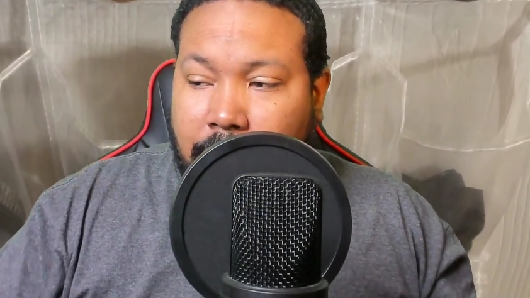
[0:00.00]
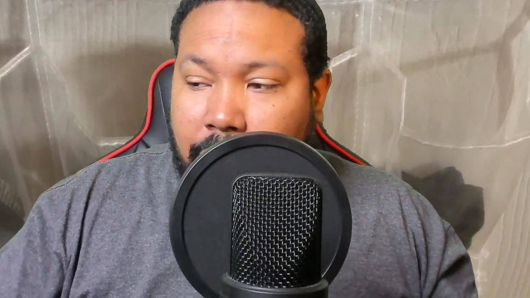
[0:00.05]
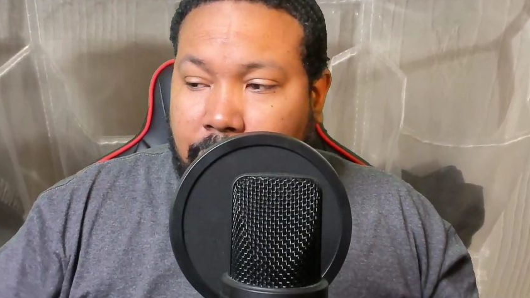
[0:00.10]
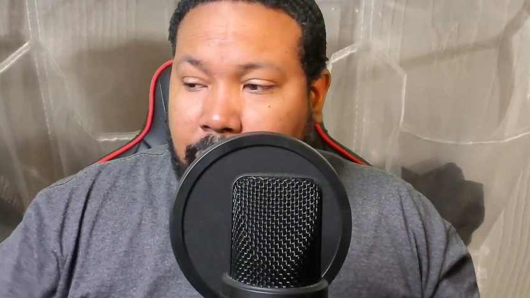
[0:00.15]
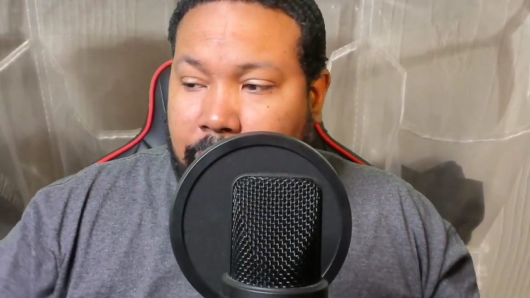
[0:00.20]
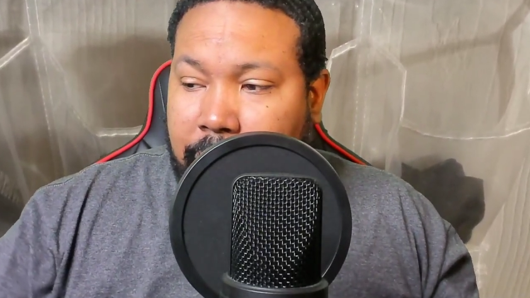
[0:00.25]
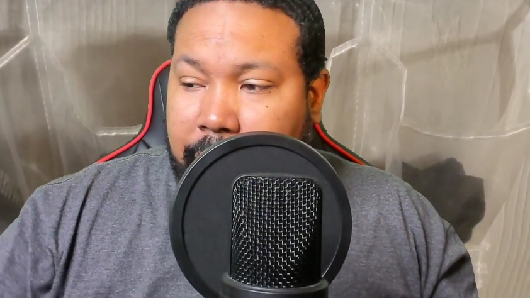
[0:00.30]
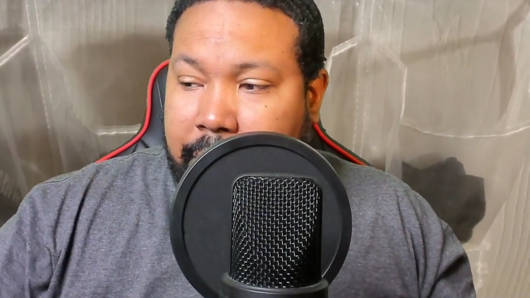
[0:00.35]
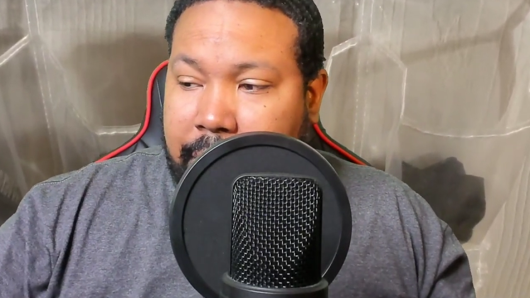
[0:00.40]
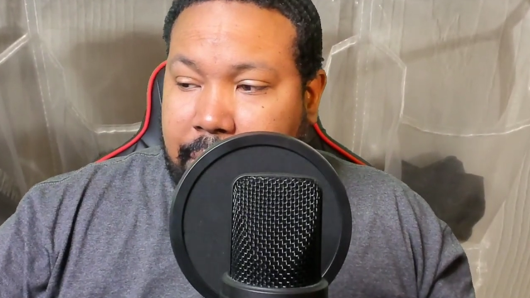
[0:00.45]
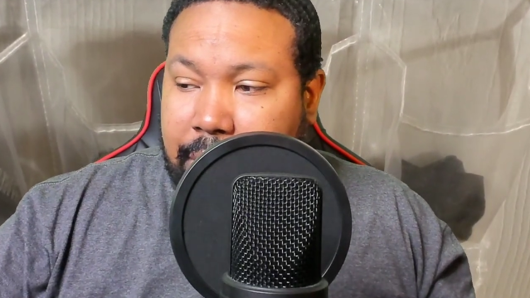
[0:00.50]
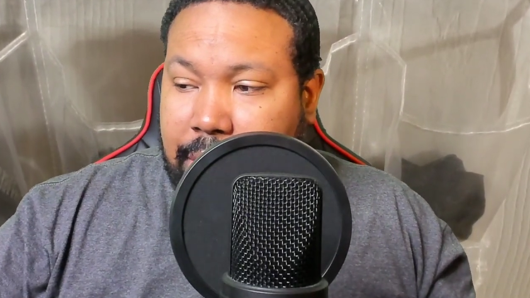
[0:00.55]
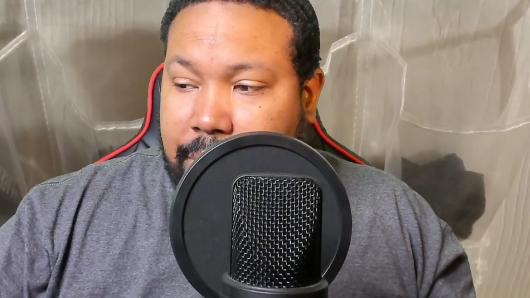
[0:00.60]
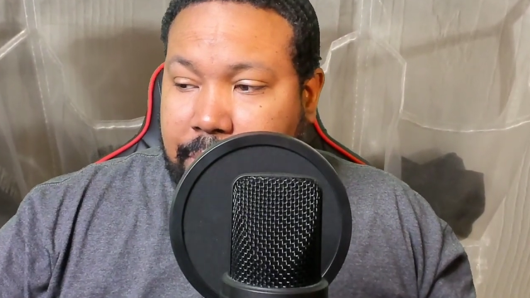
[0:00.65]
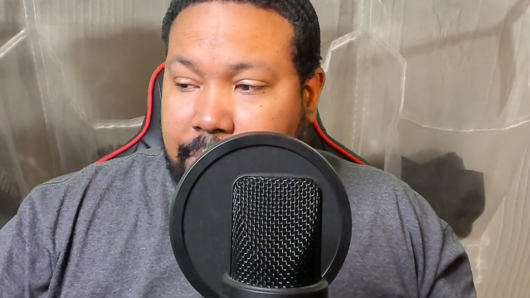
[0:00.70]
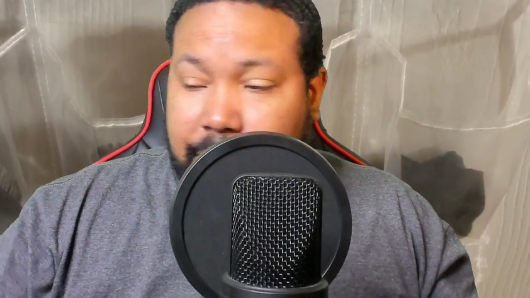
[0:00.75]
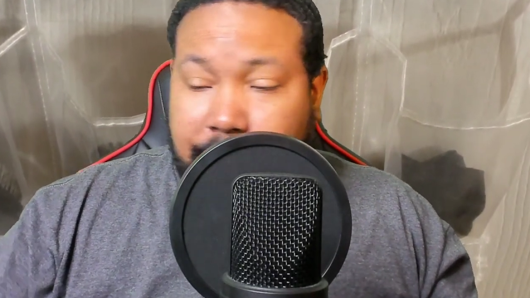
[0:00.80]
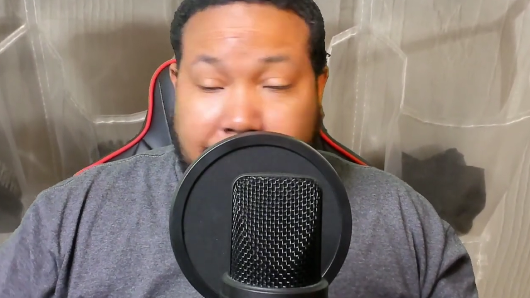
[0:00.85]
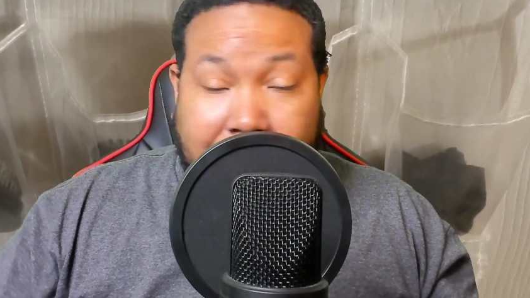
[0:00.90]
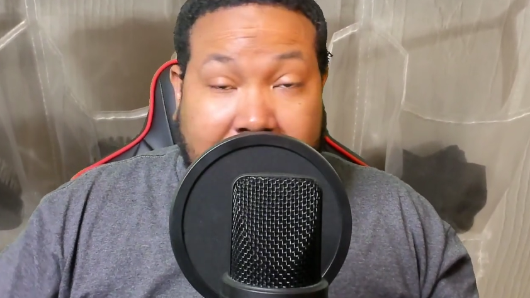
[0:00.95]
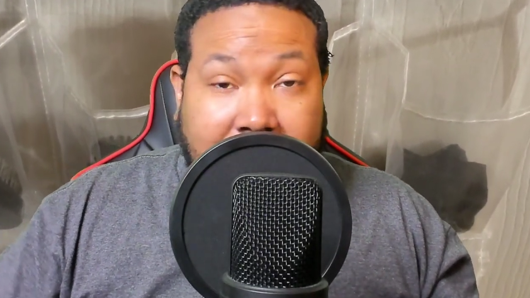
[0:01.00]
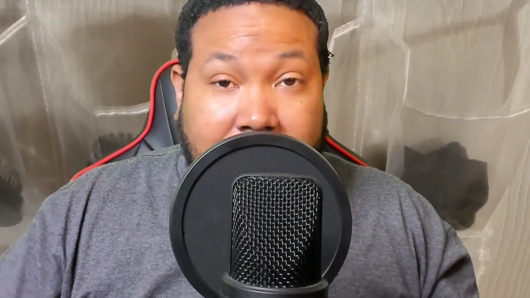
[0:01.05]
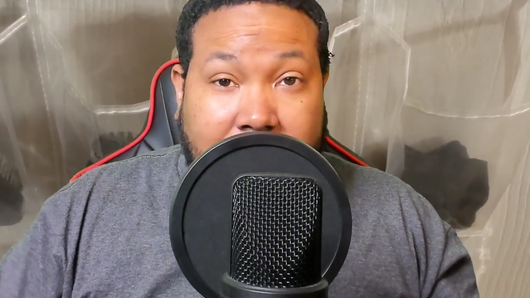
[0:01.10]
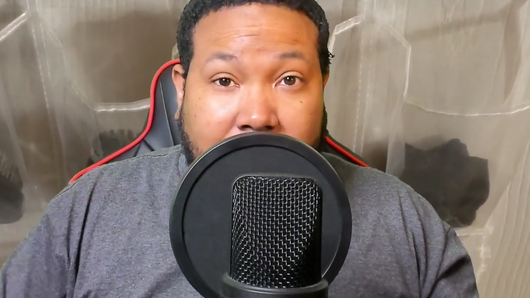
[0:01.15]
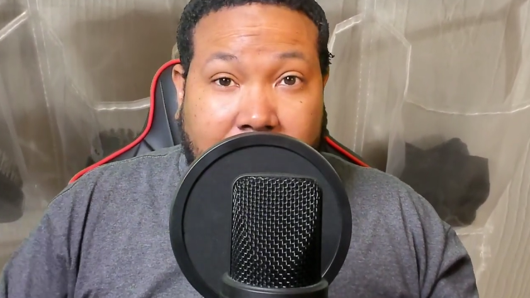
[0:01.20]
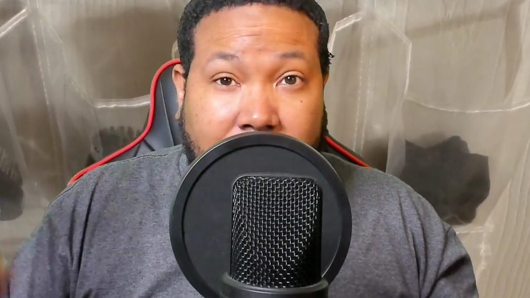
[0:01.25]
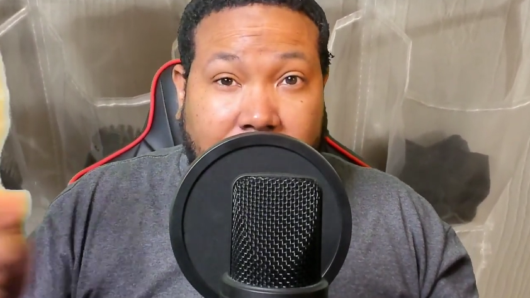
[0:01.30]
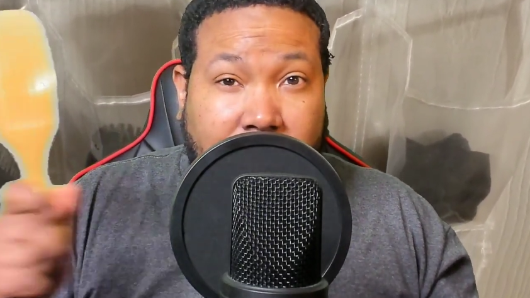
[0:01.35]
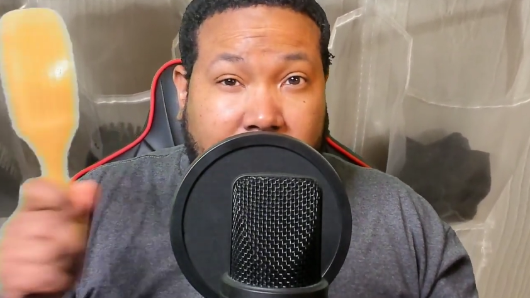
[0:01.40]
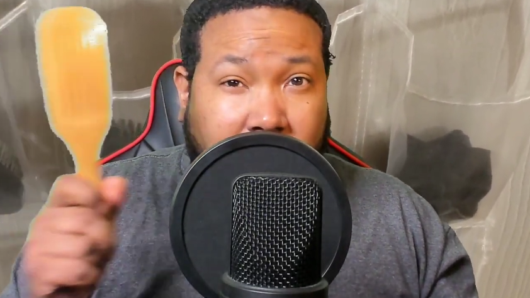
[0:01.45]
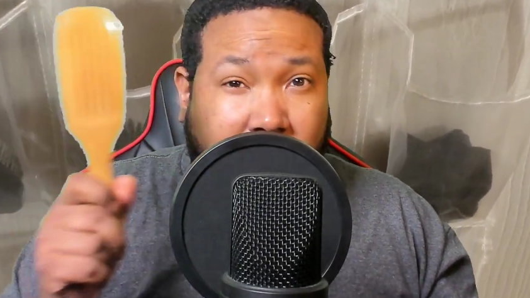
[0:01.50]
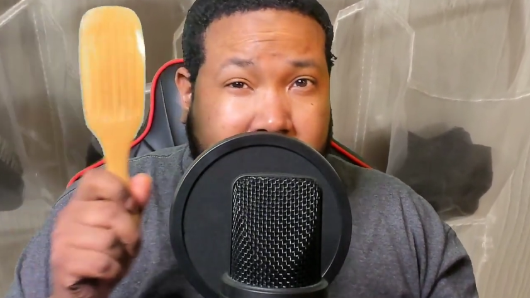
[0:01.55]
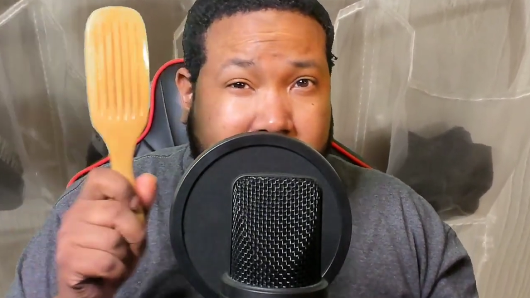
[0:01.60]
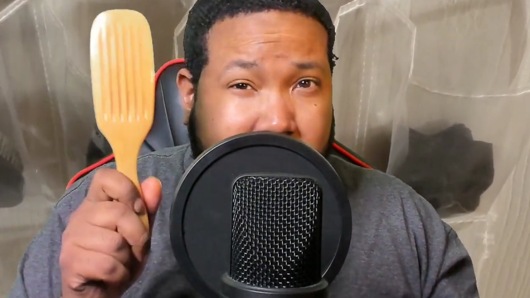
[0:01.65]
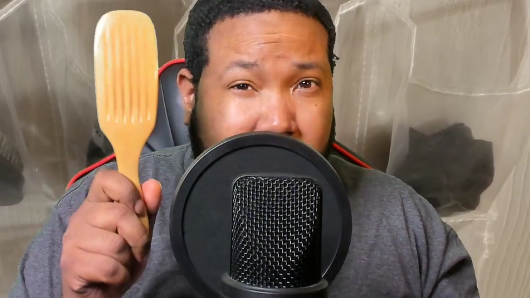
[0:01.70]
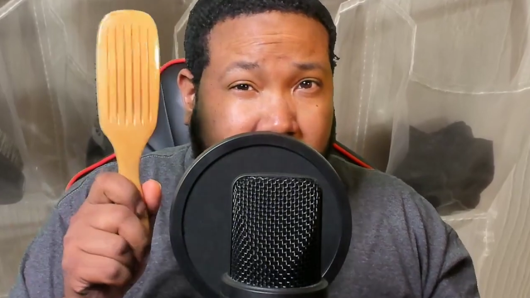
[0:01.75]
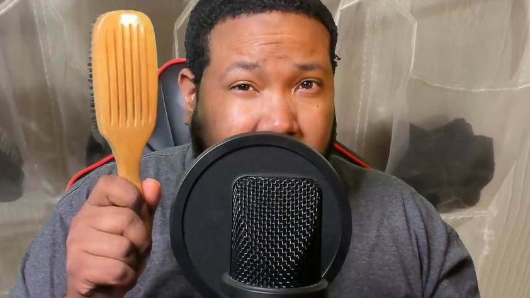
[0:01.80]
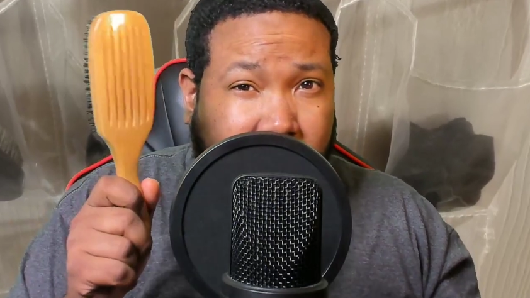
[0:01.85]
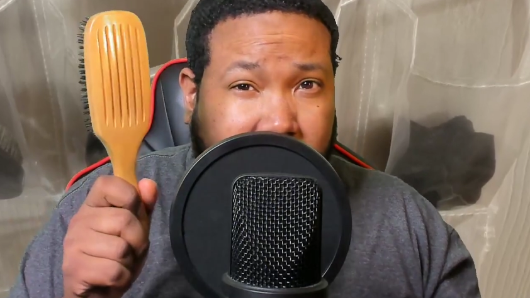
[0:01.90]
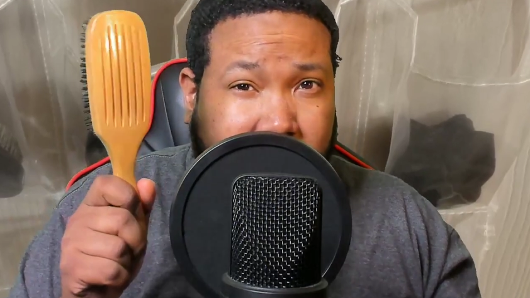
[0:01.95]
When this, basically you start
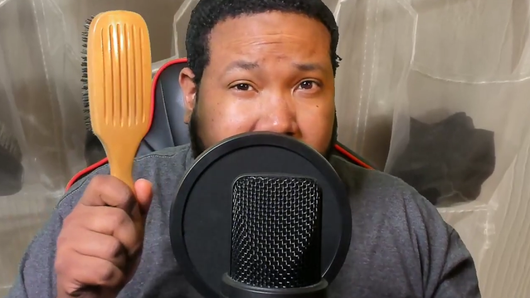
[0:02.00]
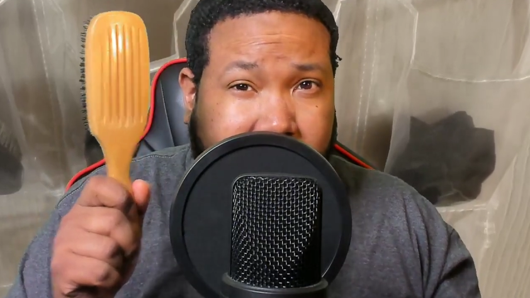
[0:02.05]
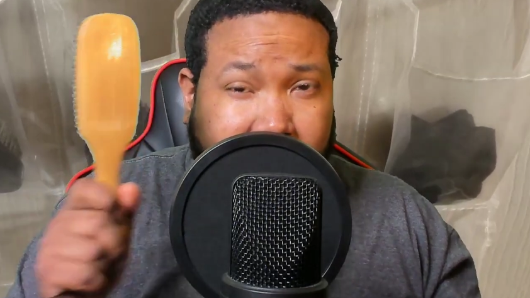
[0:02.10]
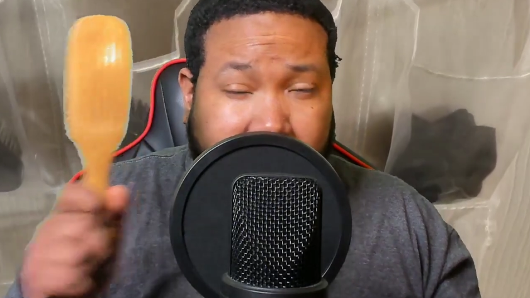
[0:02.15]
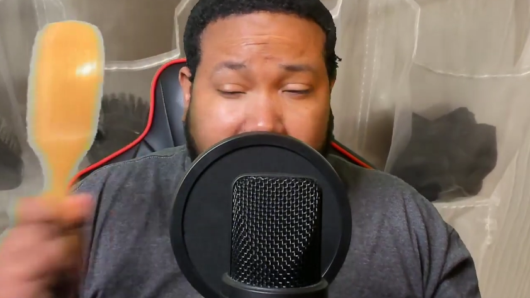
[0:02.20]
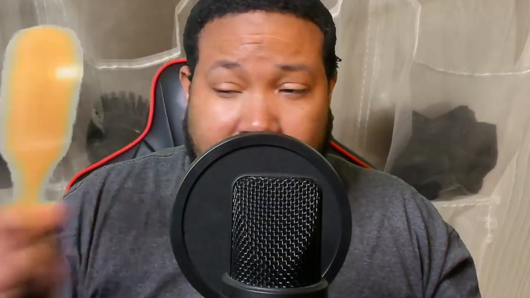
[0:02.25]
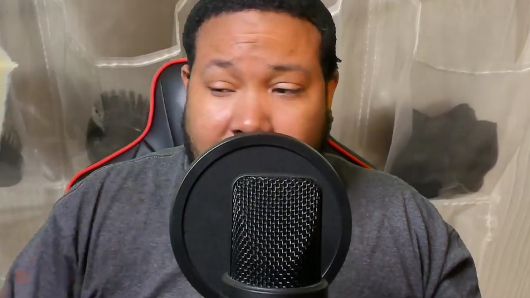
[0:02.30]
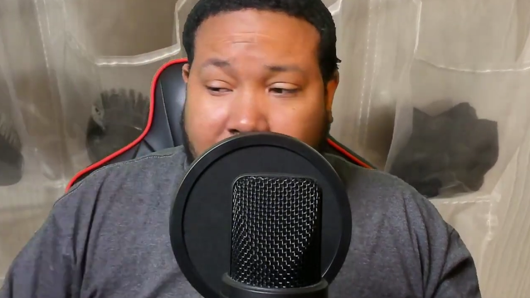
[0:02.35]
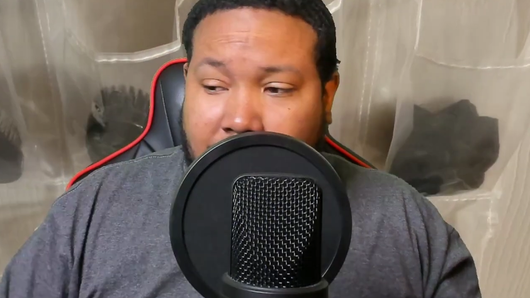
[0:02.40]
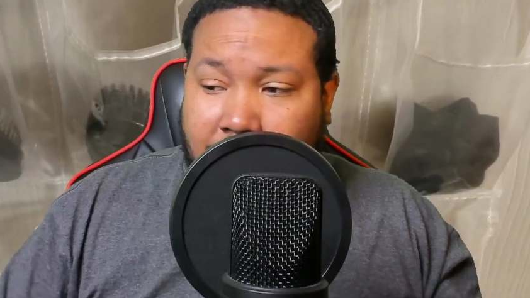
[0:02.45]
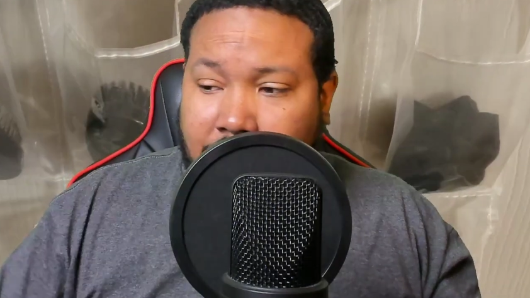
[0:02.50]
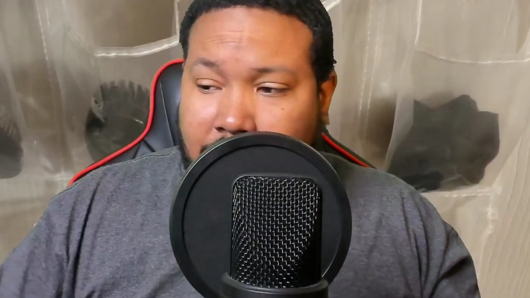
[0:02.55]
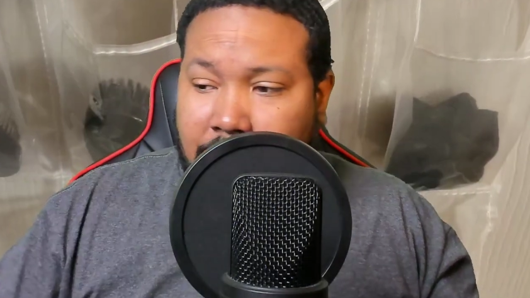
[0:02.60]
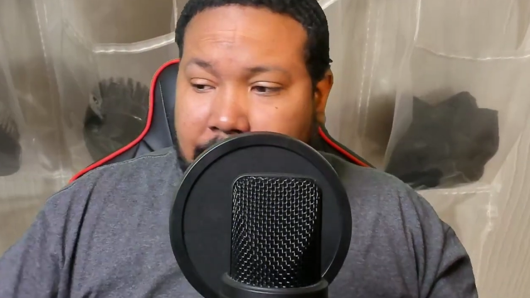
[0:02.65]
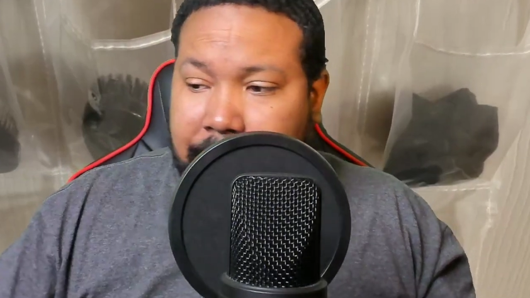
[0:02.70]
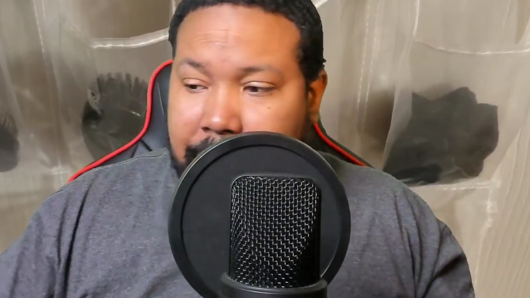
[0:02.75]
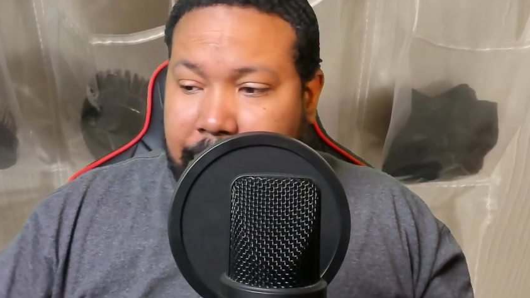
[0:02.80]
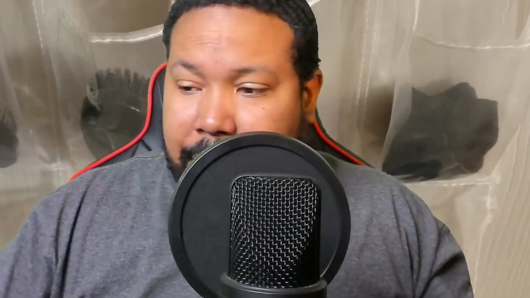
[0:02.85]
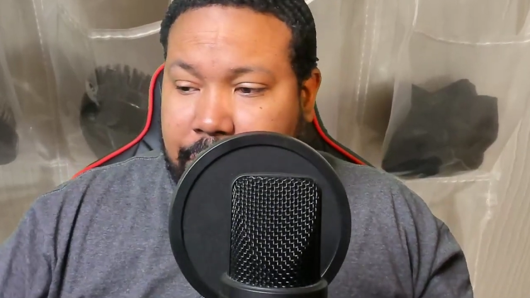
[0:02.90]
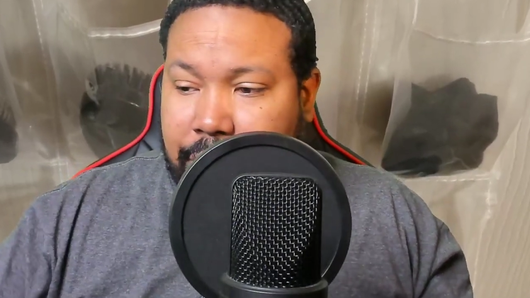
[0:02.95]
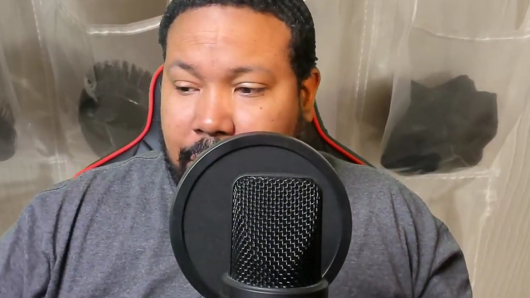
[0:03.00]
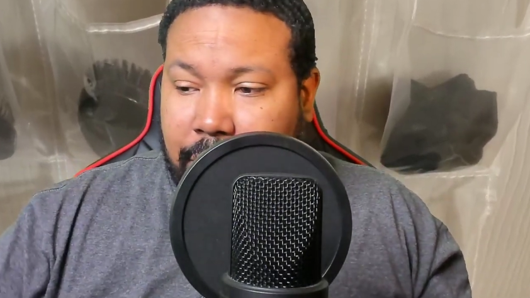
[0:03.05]
barely feeling a hard brush,